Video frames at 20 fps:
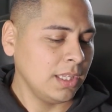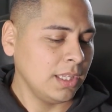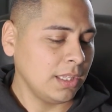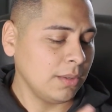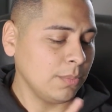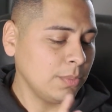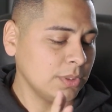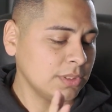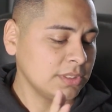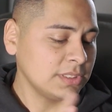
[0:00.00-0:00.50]

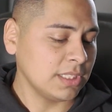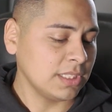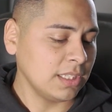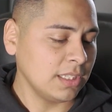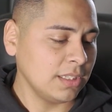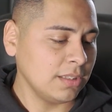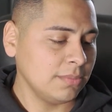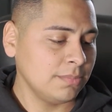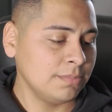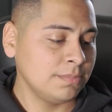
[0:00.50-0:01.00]
it was
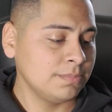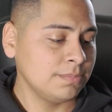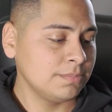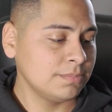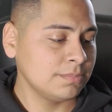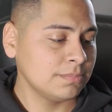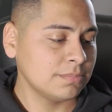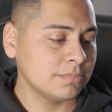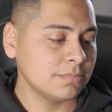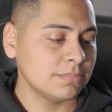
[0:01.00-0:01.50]

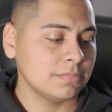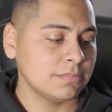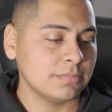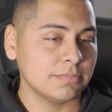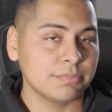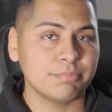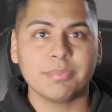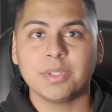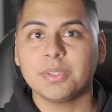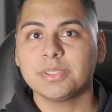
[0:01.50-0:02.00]

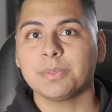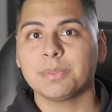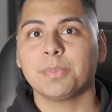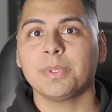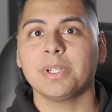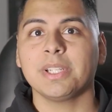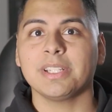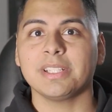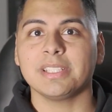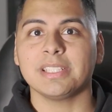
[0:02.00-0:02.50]
a
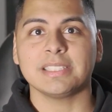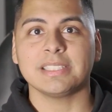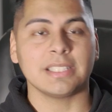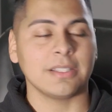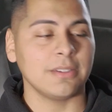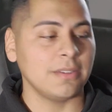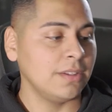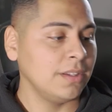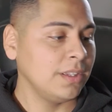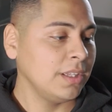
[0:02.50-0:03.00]
pretty good
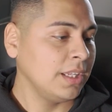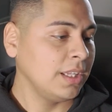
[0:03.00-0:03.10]
discount.